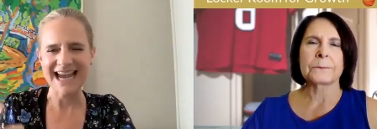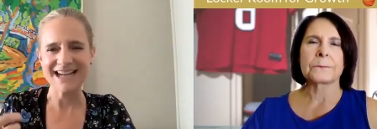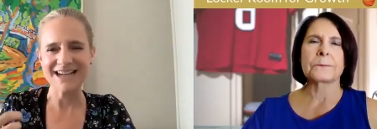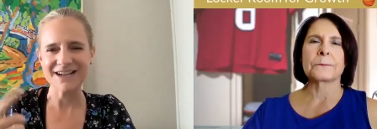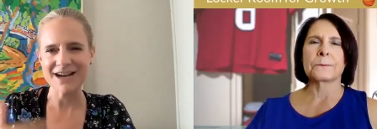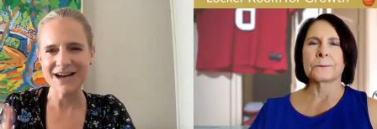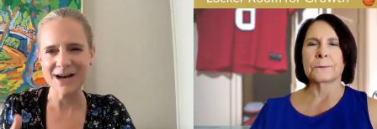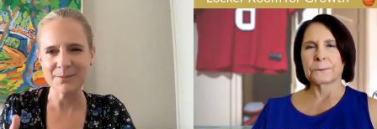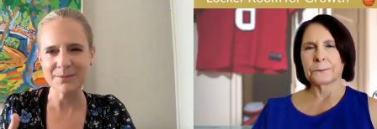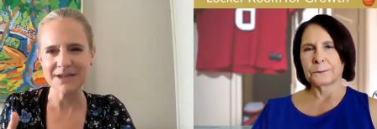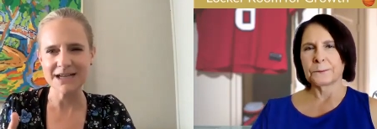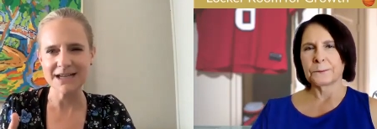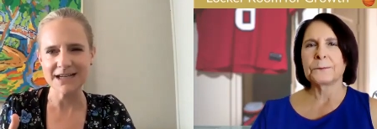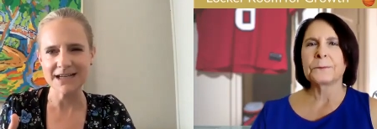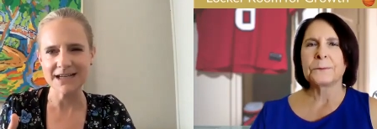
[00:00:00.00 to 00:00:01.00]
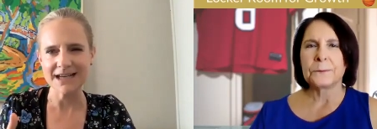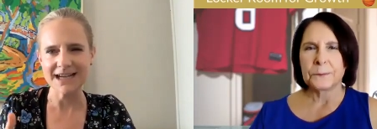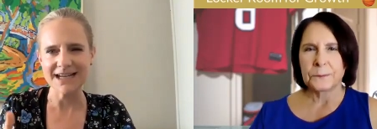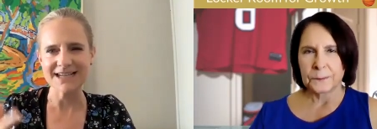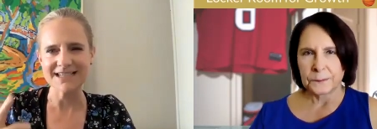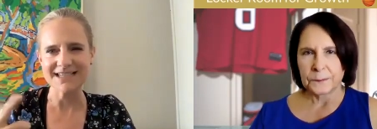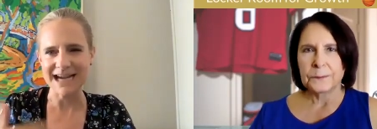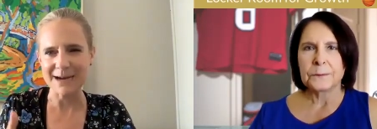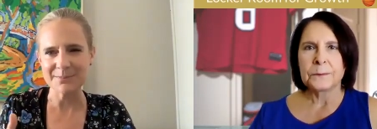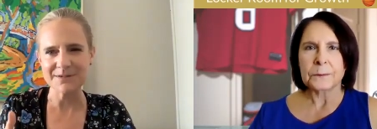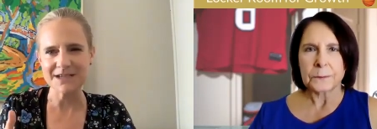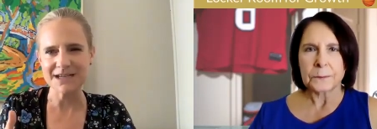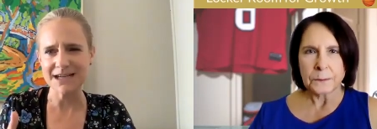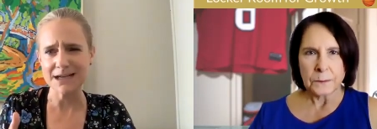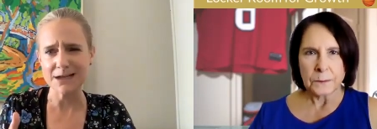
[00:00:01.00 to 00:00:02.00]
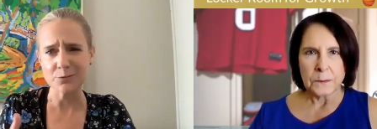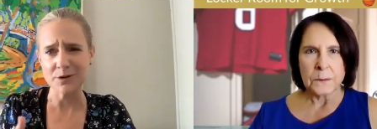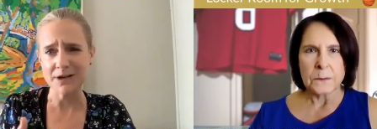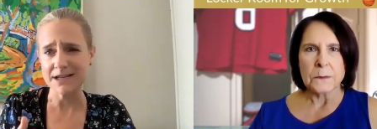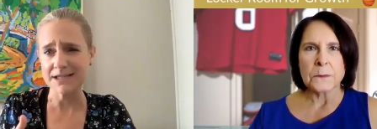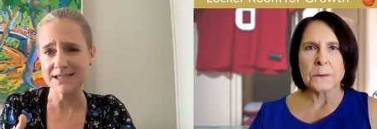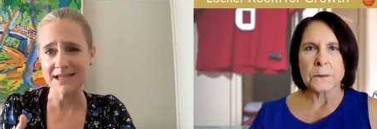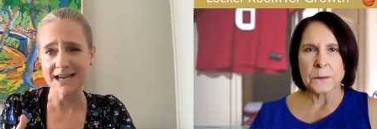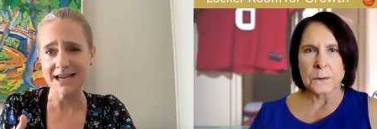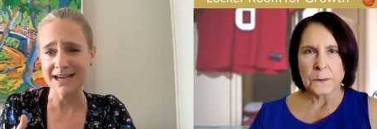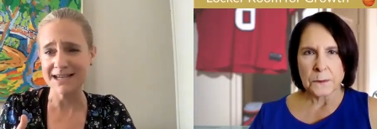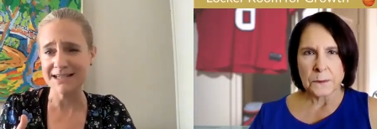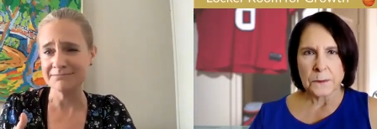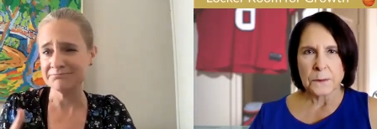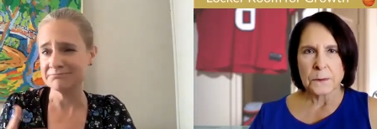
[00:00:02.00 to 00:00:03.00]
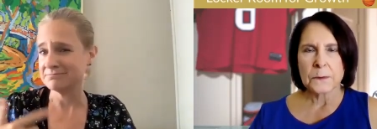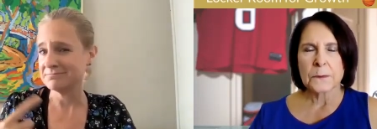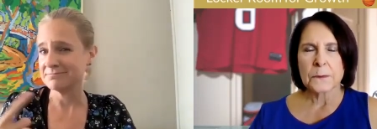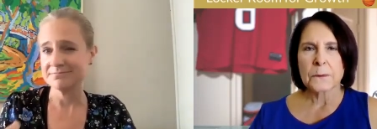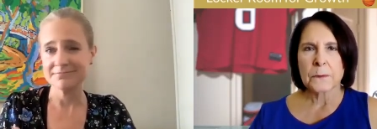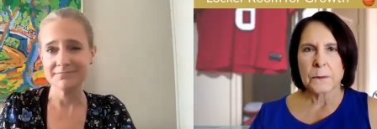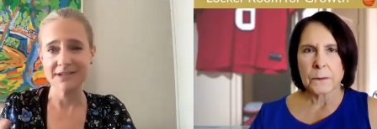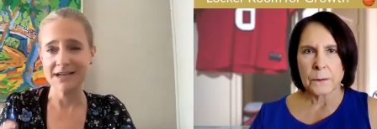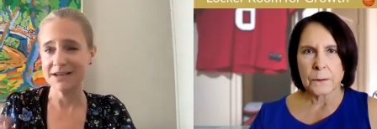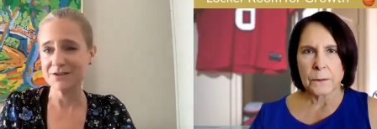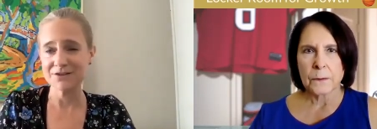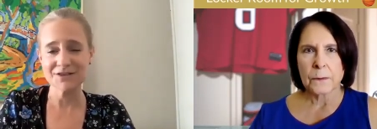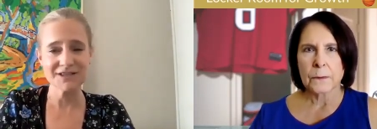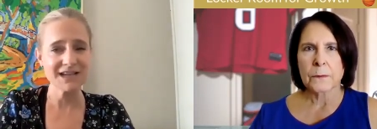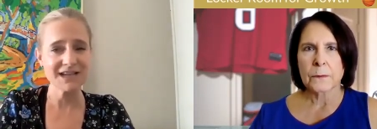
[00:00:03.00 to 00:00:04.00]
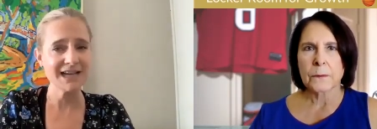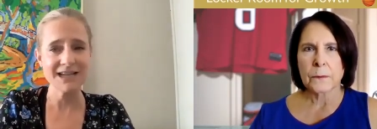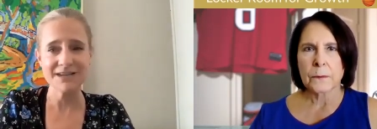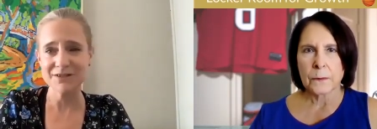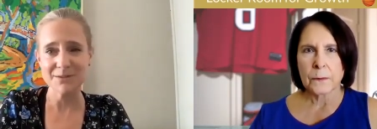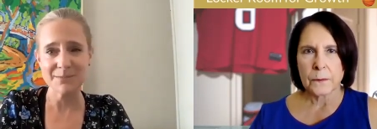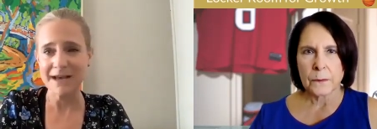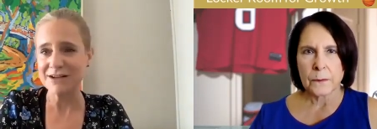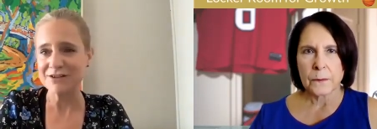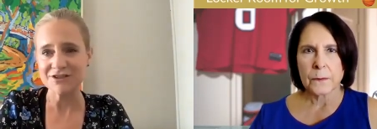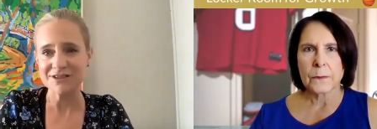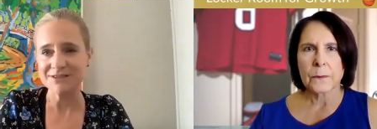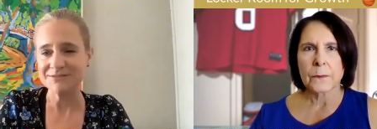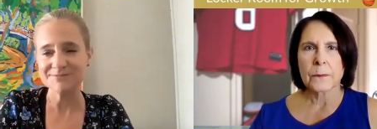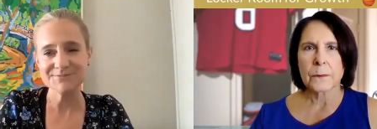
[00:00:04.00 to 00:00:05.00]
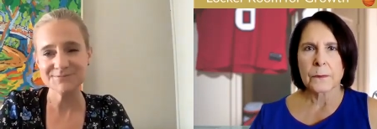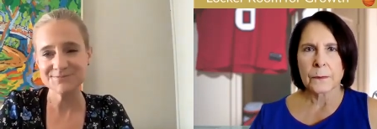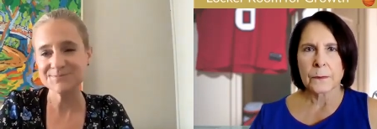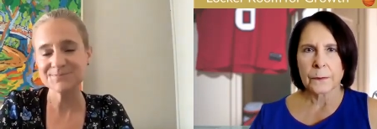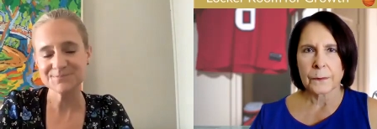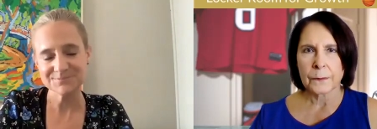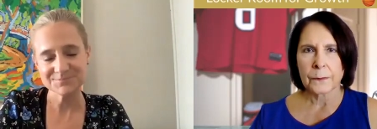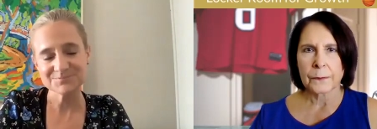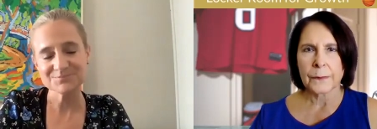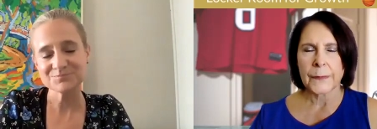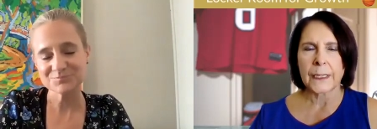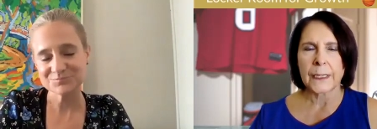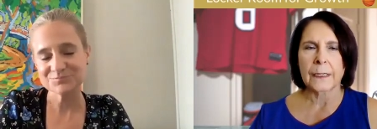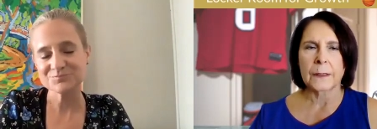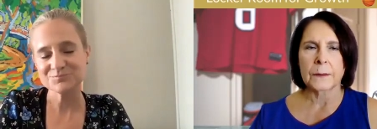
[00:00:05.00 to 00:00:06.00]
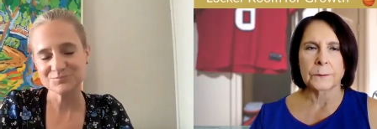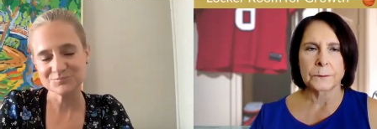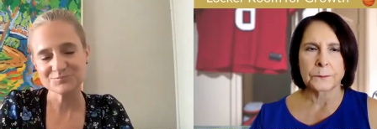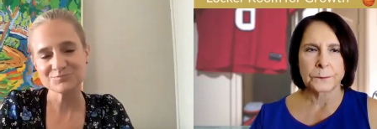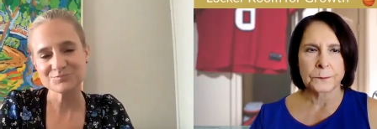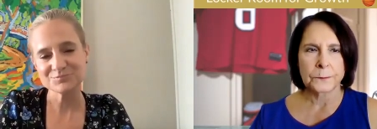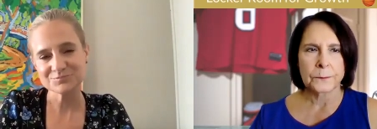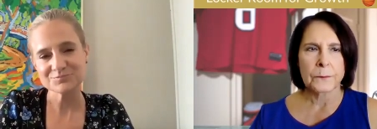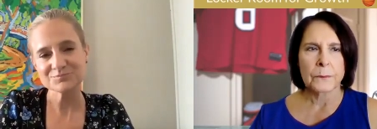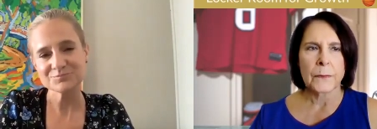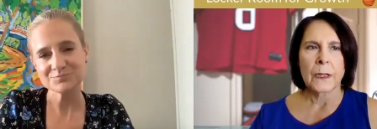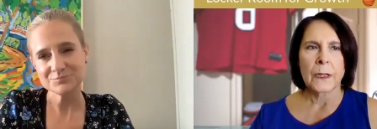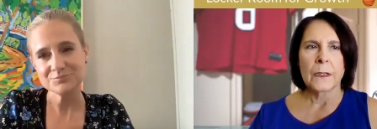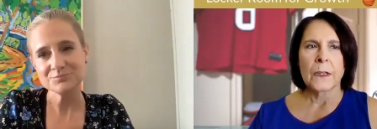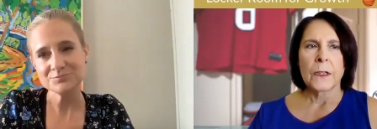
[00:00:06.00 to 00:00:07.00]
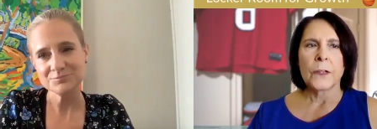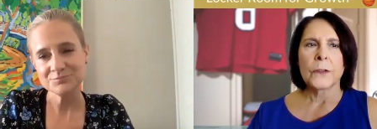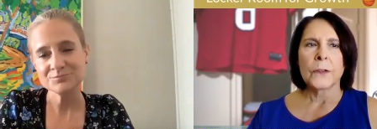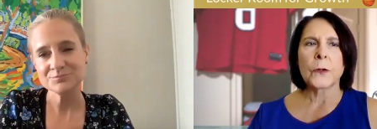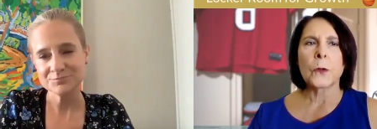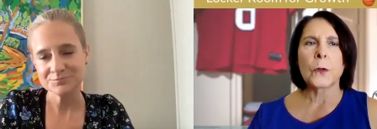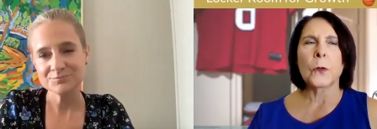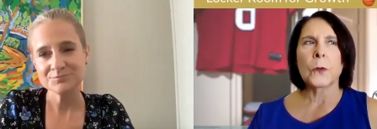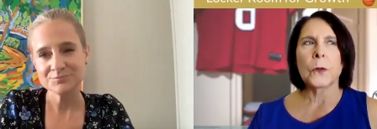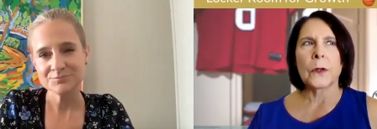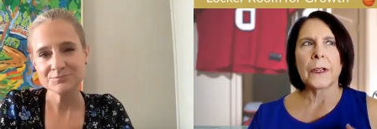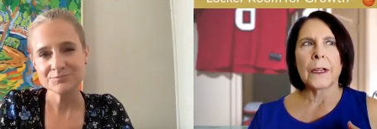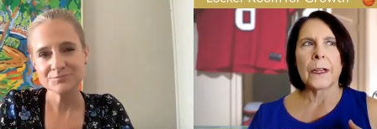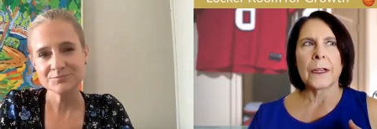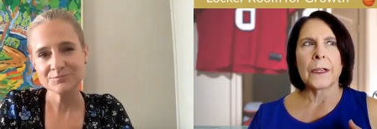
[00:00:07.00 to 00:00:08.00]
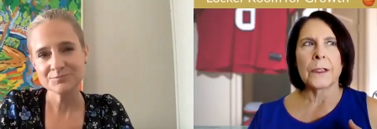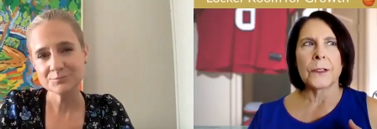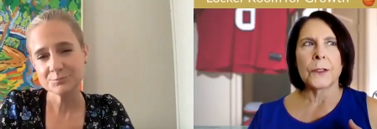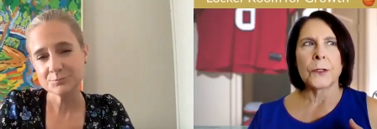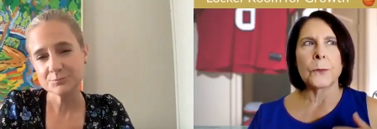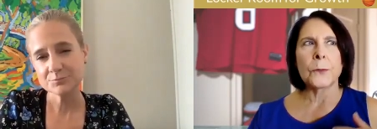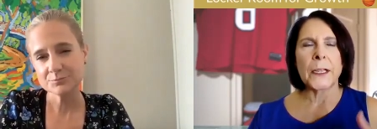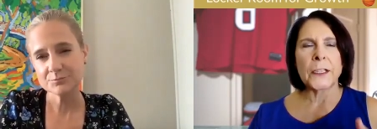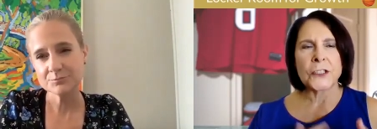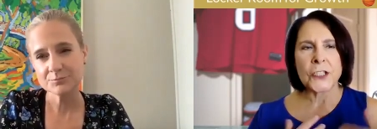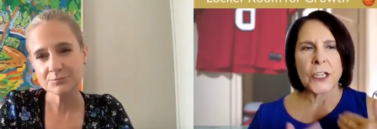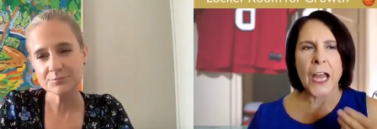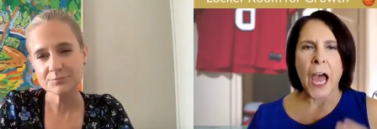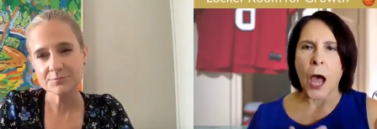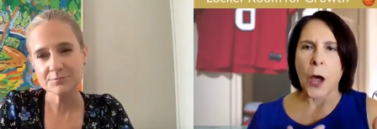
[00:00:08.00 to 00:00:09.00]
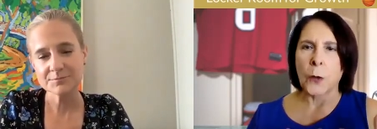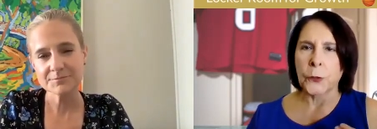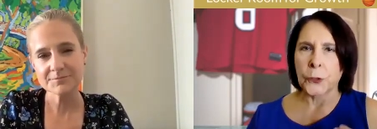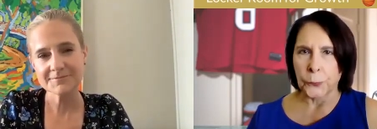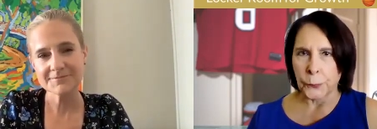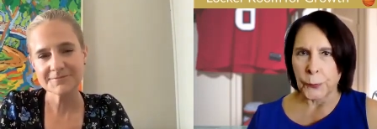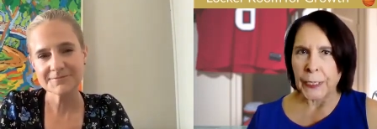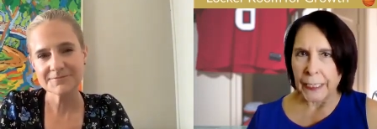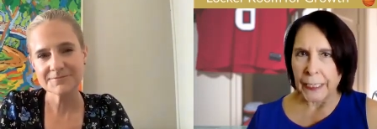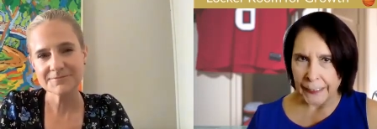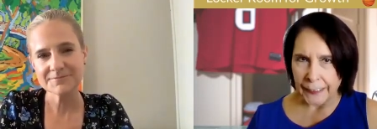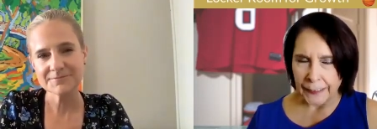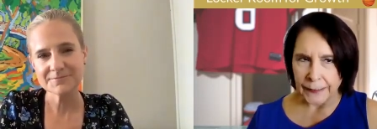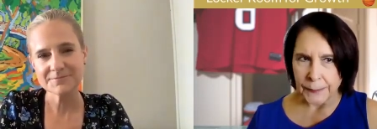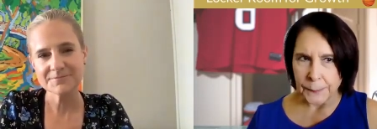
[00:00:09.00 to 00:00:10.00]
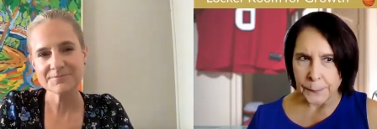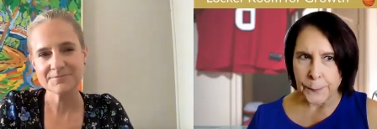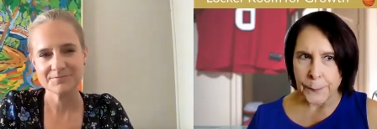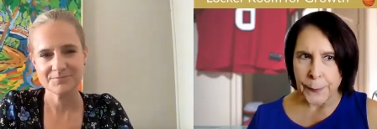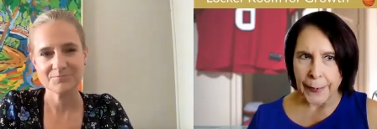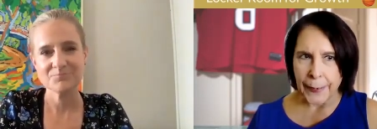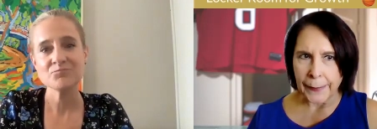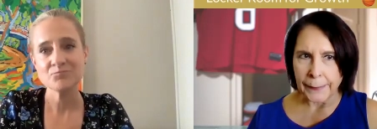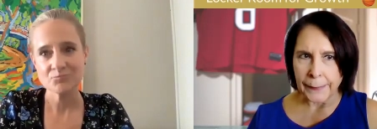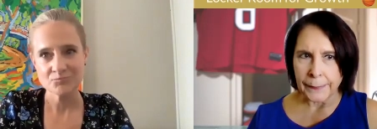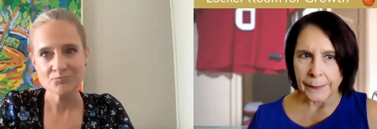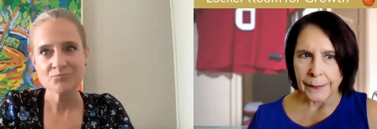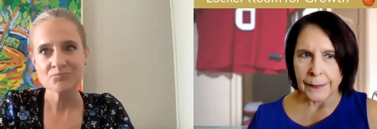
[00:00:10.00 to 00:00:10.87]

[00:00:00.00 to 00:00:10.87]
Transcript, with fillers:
Speaker 1: mm. and hmm. accommodating and adapting in ways that others can't even imagine.
Speaker 2: Yeah. So you mentioned how you hid, but